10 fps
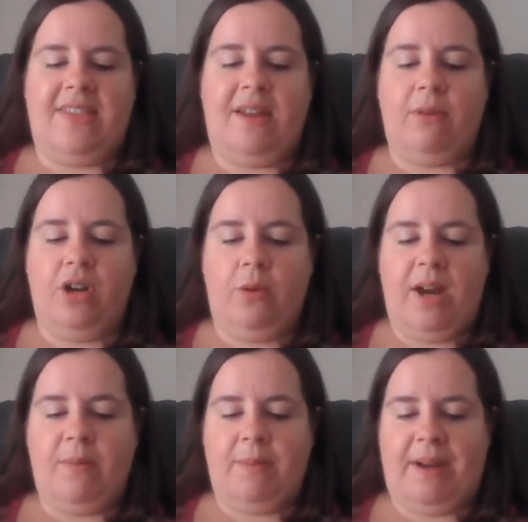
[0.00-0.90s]
and they were
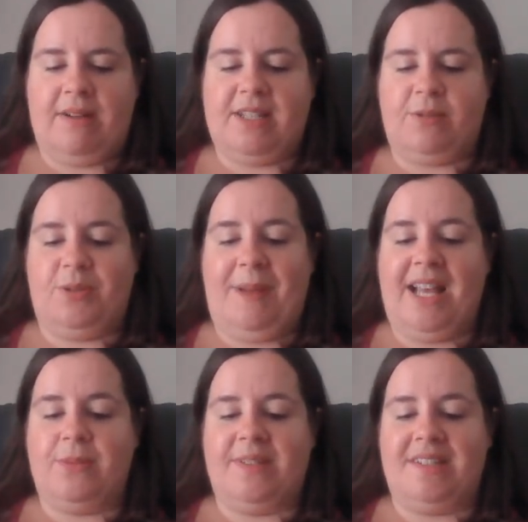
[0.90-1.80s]
annoyed when Barry's
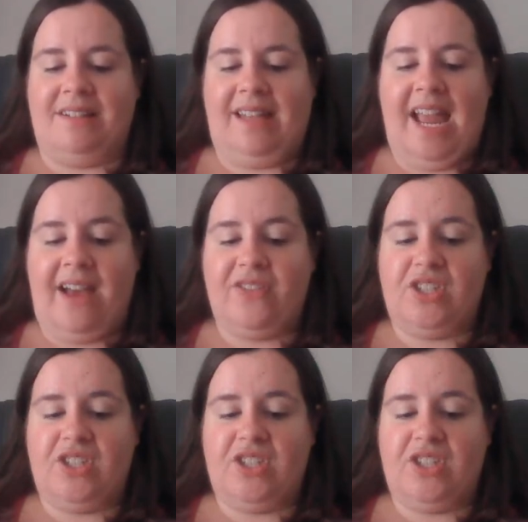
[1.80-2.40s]
response was to laugh